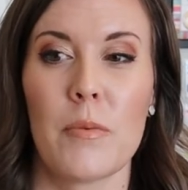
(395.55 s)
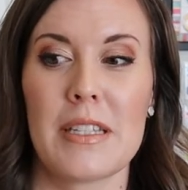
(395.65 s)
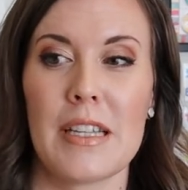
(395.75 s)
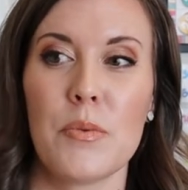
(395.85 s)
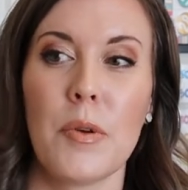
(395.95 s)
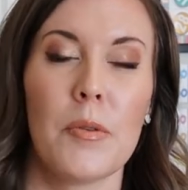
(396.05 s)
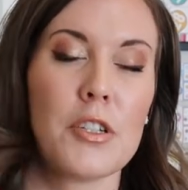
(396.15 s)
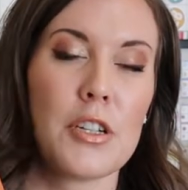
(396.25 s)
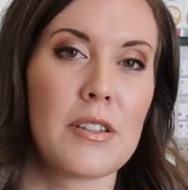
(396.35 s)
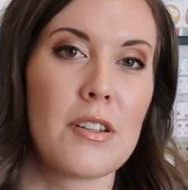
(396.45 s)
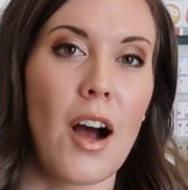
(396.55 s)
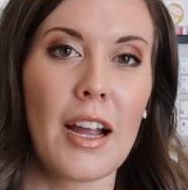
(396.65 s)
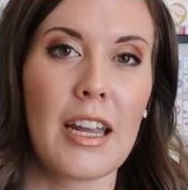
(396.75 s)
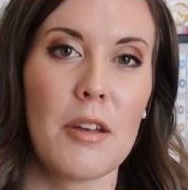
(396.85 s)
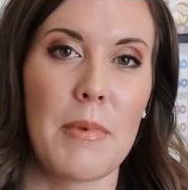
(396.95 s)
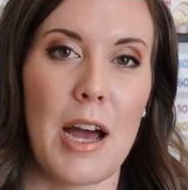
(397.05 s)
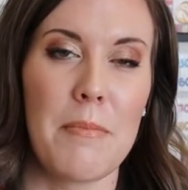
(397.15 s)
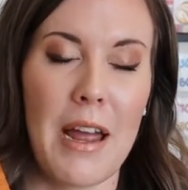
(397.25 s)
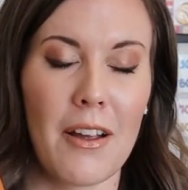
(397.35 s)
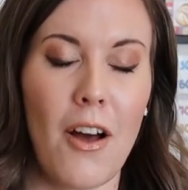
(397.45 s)
but since we were just talking
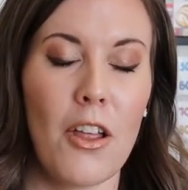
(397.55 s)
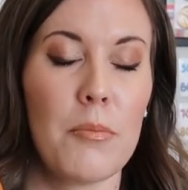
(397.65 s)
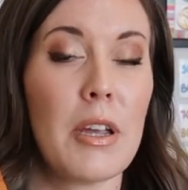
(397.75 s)
about Mancala